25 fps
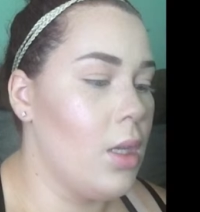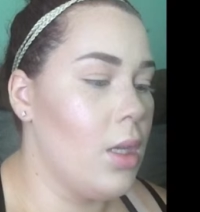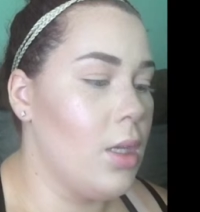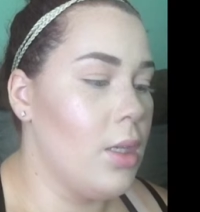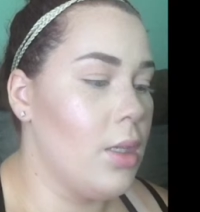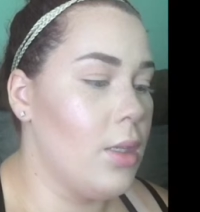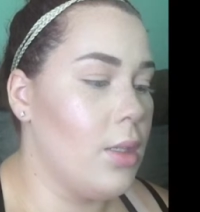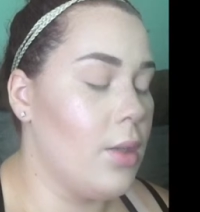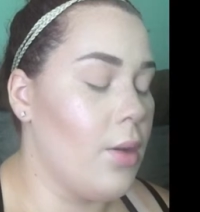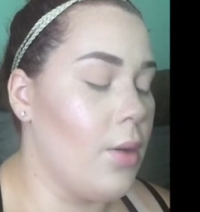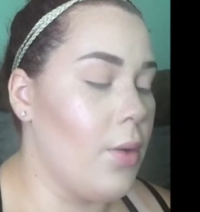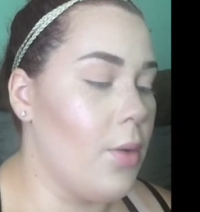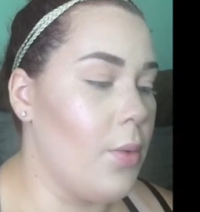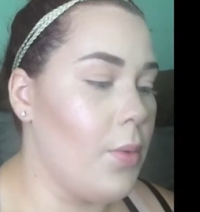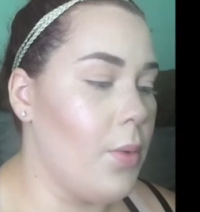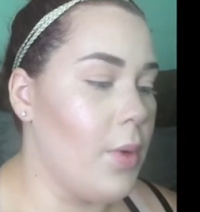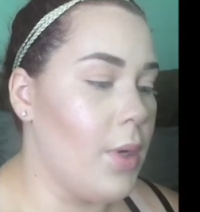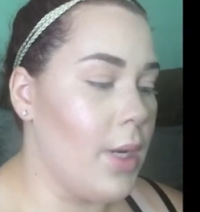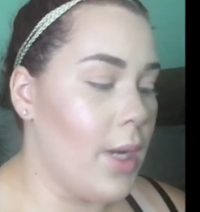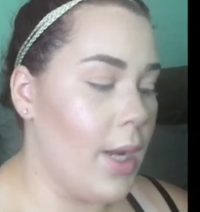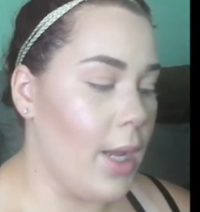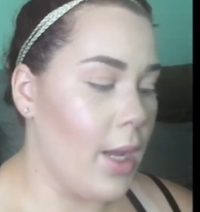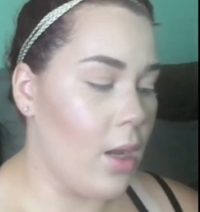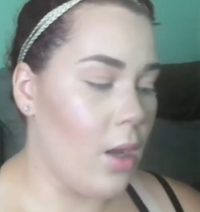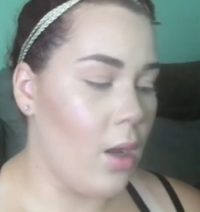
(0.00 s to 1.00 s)
So
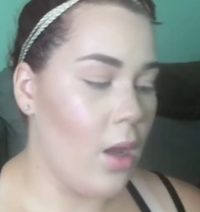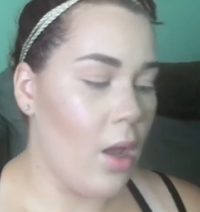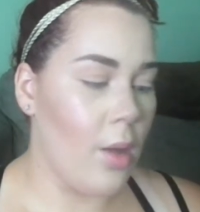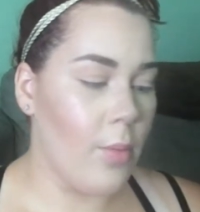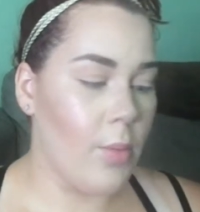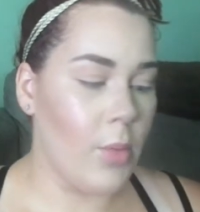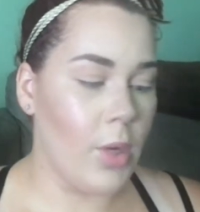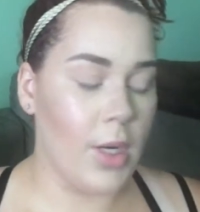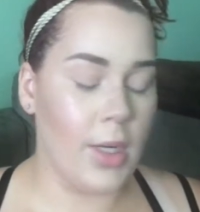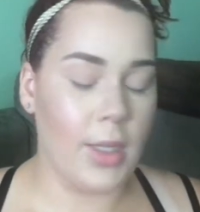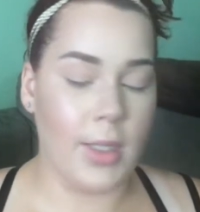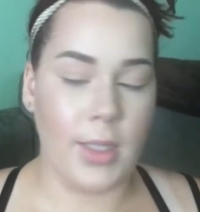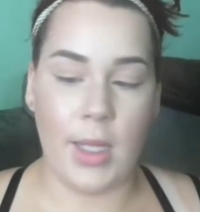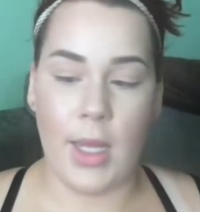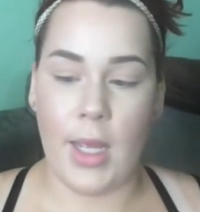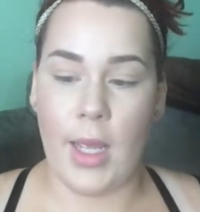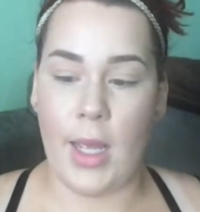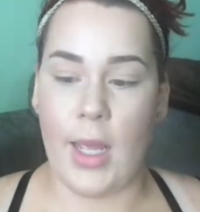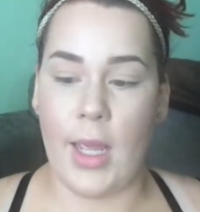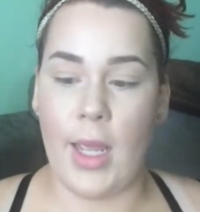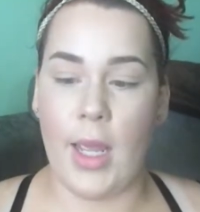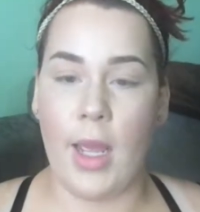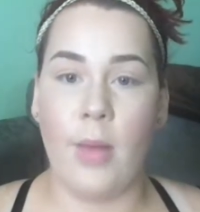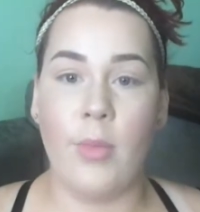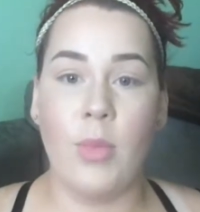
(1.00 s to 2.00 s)
now I'm
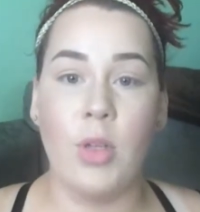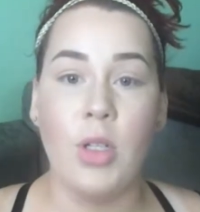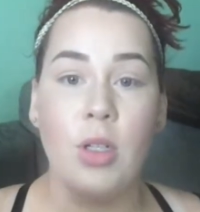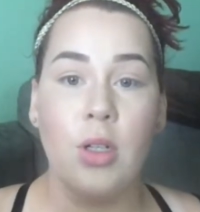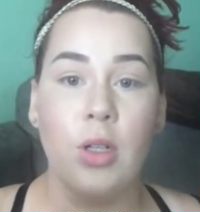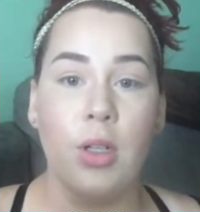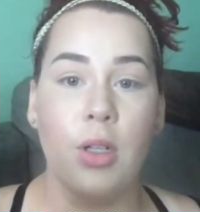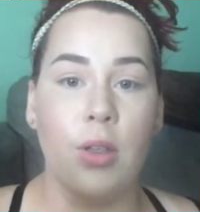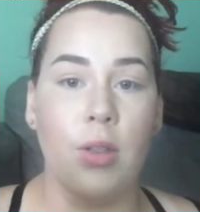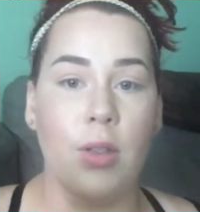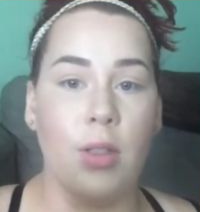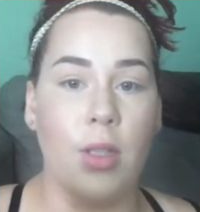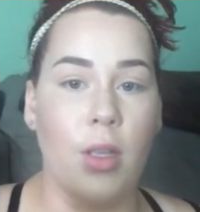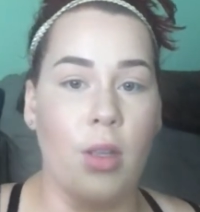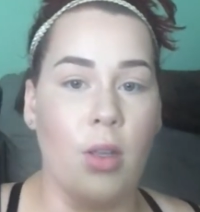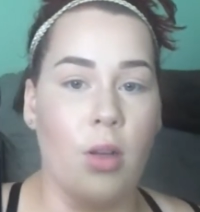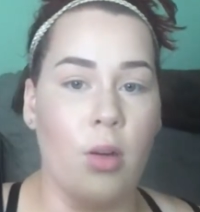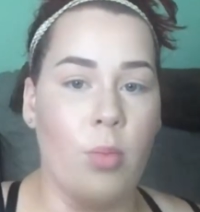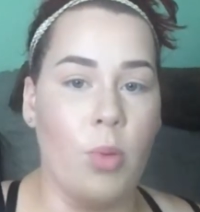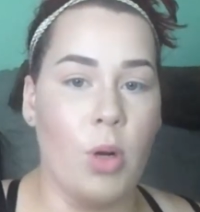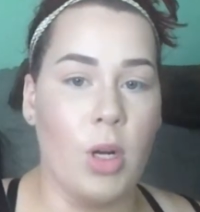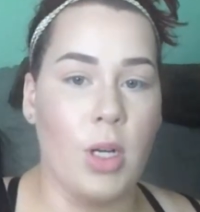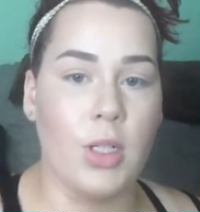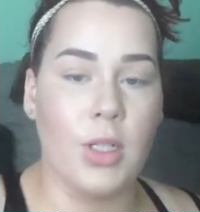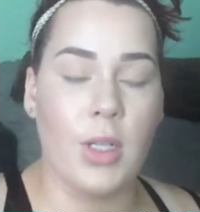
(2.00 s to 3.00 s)
just going to use a little
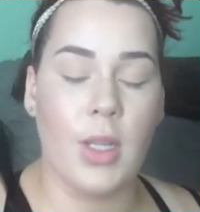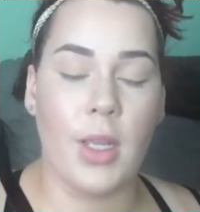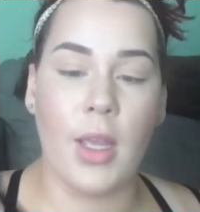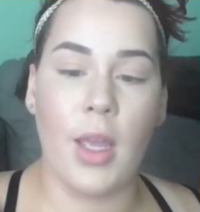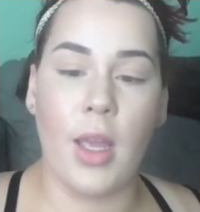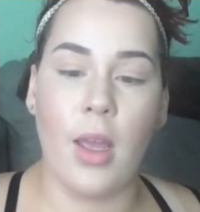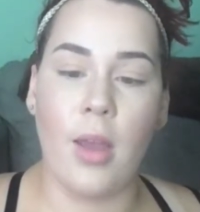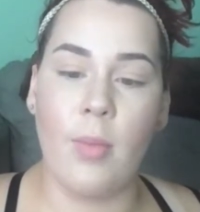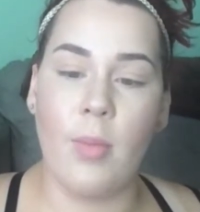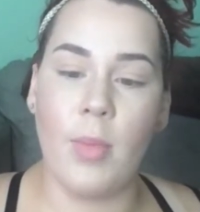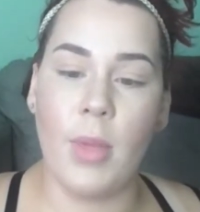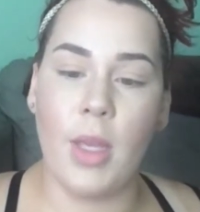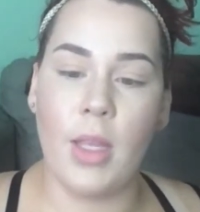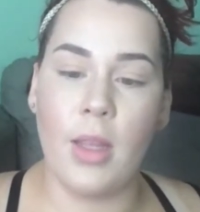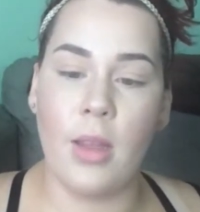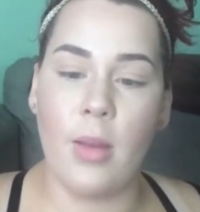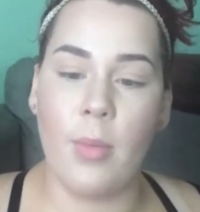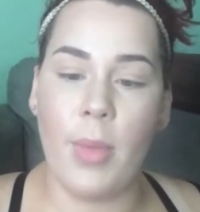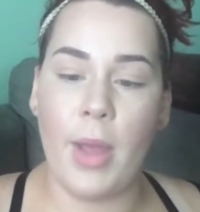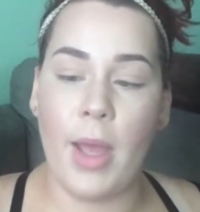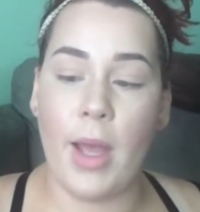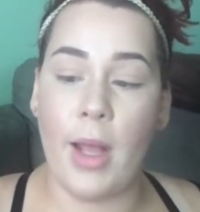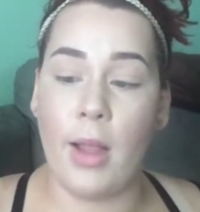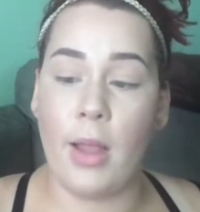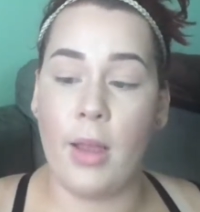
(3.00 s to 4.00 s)
brush that come in the
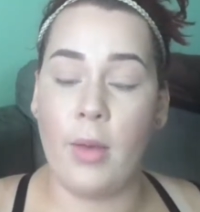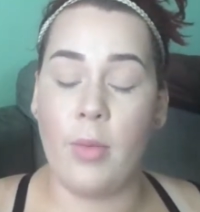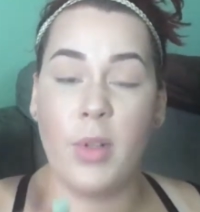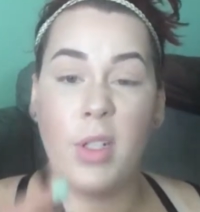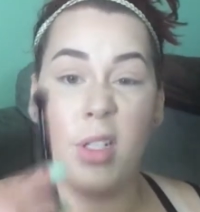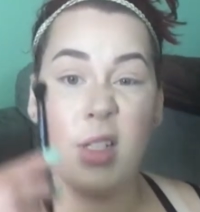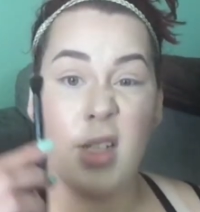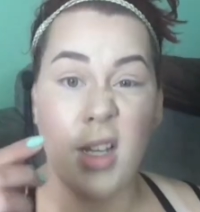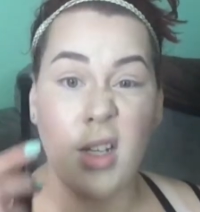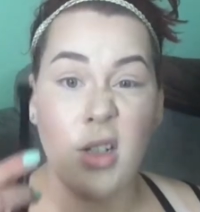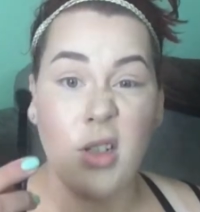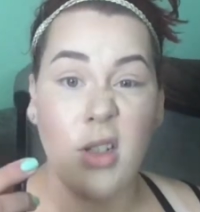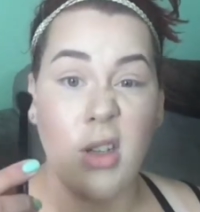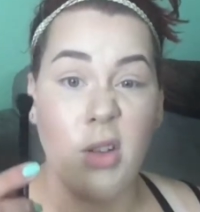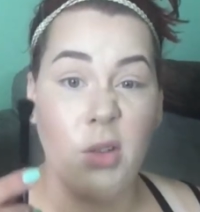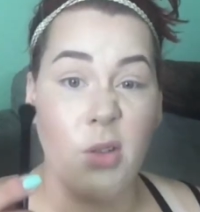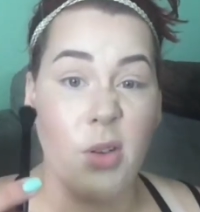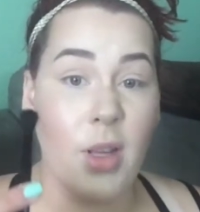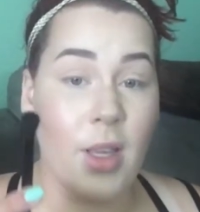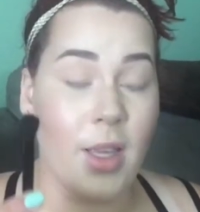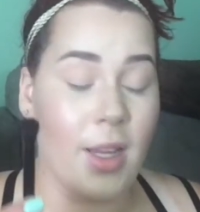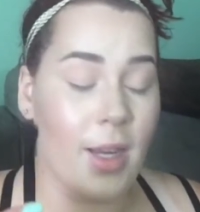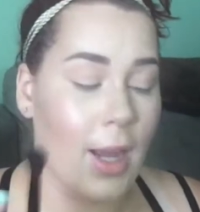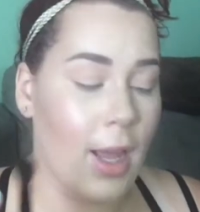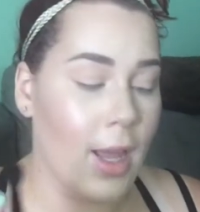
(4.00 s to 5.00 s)
palette, which is actually
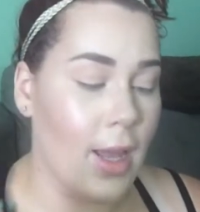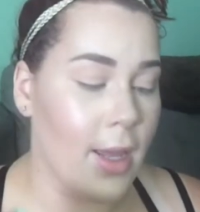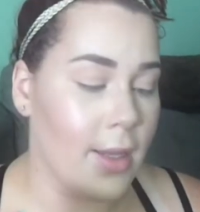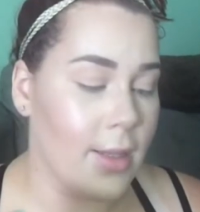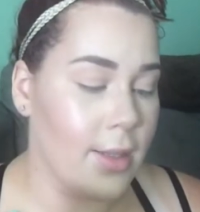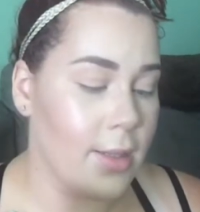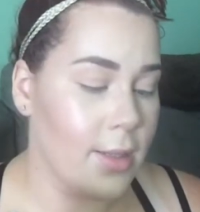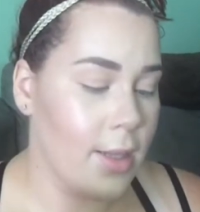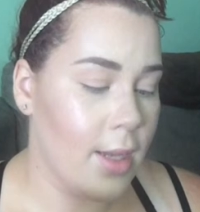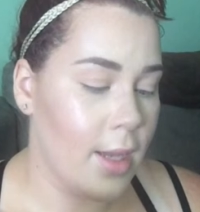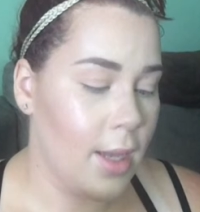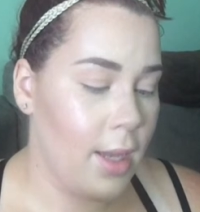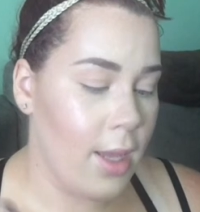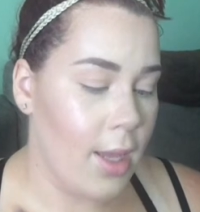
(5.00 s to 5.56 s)
really nice.